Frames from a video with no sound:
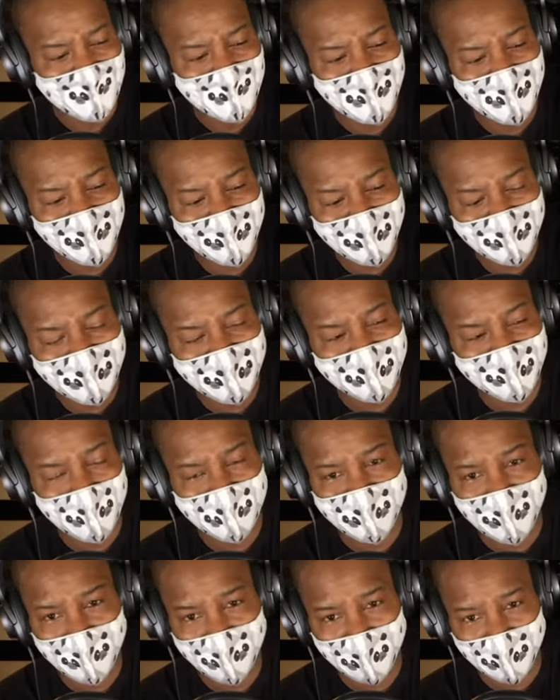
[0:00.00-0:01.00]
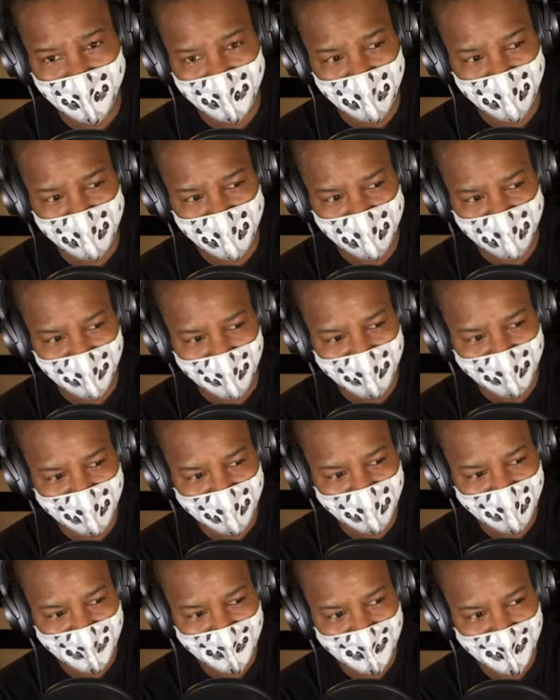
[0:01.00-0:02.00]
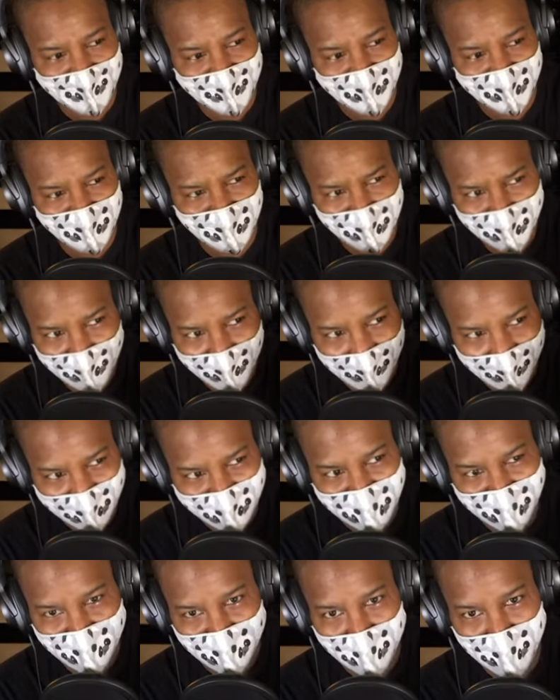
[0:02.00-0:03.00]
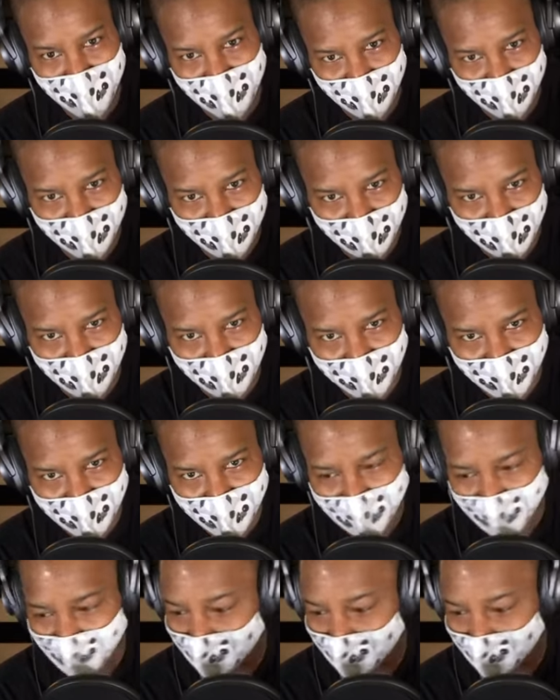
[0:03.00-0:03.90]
You need to stop violating people's rights. Do you actually know what you're doing?